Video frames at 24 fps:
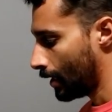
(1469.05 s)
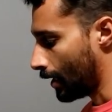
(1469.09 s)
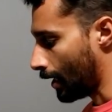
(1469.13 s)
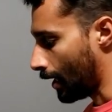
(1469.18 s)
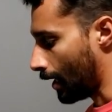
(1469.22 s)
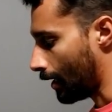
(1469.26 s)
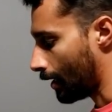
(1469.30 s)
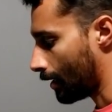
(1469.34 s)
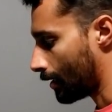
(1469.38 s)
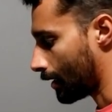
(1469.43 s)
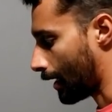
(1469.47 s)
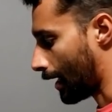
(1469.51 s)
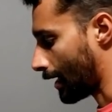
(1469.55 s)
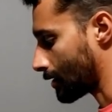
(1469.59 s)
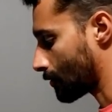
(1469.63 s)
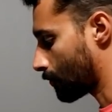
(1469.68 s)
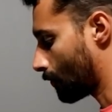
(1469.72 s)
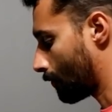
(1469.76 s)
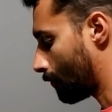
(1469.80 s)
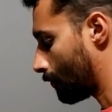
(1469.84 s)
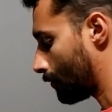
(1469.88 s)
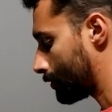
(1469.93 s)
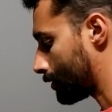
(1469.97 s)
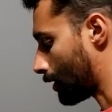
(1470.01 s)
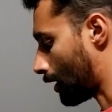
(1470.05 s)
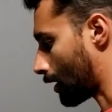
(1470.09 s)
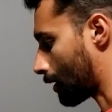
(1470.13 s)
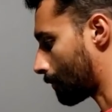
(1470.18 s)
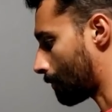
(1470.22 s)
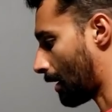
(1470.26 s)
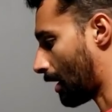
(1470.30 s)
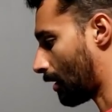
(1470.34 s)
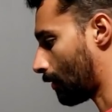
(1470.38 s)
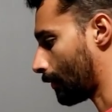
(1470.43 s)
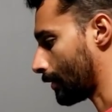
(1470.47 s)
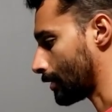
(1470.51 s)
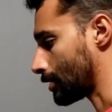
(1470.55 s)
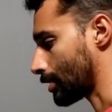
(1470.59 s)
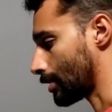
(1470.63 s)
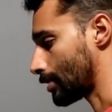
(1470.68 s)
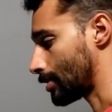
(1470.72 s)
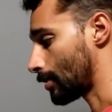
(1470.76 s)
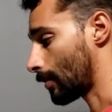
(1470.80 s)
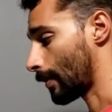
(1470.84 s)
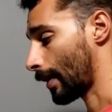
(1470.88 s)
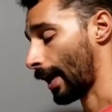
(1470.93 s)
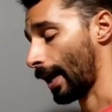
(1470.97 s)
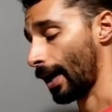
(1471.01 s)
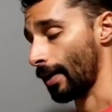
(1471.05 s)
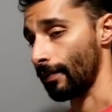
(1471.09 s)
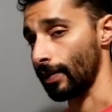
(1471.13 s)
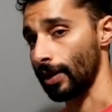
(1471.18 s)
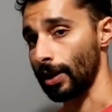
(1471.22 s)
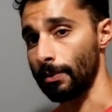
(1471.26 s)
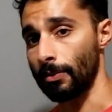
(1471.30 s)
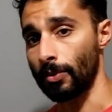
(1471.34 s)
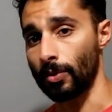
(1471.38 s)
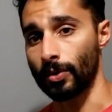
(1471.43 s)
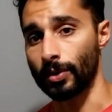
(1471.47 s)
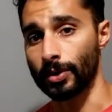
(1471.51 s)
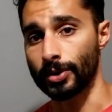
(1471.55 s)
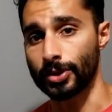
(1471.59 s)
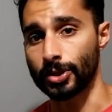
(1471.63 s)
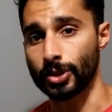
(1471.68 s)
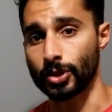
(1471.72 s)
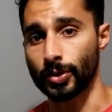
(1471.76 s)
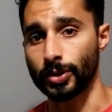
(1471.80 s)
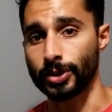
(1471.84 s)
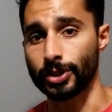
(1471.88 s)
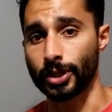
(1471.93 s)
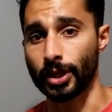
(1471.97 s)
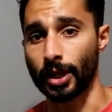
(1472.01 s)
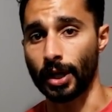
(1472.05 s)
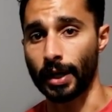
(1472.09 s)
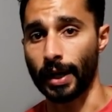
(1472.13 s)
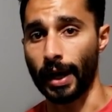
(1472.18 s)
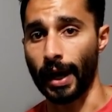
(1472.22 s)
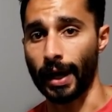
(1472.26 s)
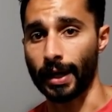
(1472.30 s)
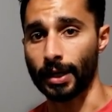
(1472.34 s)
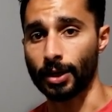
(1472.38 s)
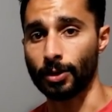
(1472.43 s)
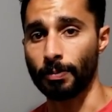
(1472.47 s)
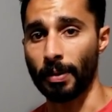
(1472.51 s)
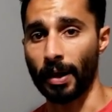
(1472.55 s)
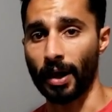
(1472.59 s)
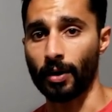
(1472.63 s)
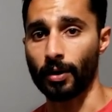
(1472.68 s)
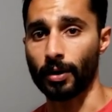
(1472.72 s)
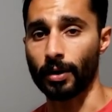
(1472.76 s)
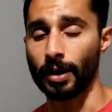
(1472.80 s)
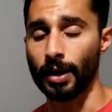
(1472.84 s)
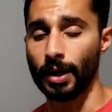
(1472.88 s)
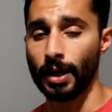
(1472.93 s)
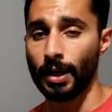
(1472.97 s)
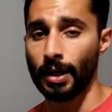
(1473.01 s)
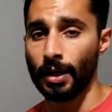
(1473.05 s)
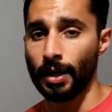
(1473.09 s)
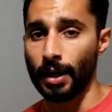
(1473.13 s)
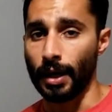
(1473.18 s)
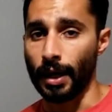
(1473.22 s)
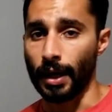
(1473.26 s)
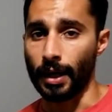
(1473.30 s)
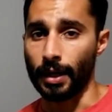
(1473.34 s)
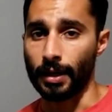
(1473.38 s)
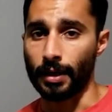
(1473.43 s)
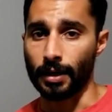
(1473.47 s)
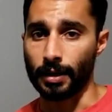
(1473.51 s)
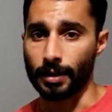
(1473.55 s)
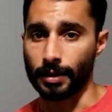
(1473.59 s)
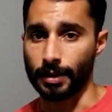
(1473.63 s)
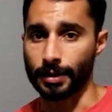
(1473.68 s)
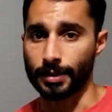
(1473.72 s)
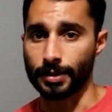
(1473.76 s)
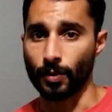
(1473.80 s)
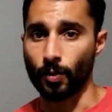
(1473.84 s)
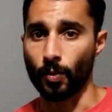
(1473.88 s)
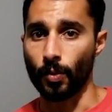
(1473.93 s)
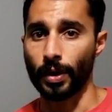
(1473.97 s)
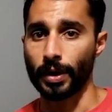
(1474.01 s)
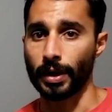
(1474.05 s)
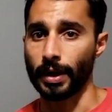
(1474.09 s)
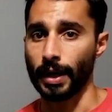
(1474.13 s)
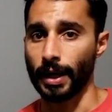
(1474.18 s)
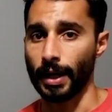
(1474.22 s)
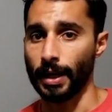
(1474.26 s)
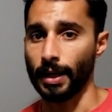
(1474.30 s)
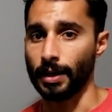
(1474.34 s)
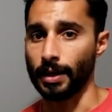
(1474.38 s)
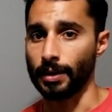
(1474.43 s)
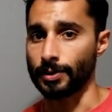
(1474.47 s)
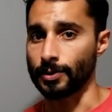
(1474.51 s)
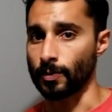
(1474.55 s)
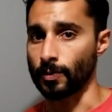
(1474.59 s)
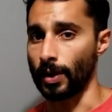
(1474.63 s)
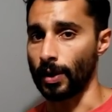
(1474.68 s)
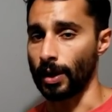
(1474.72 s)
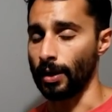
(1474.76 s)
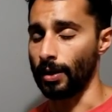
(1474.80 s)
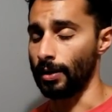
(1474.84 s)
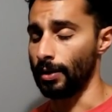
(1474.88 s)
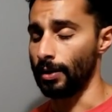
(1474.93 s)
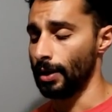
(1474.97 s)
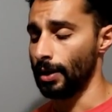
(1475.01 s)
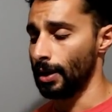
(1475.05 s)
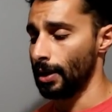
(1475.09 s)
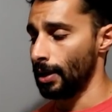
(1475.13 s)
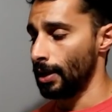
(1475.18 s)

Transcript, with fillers: And then the last one we'll talk about, which I don't have anymore, is a Trijicon AccuPower, and uh, it's a one to eight as well.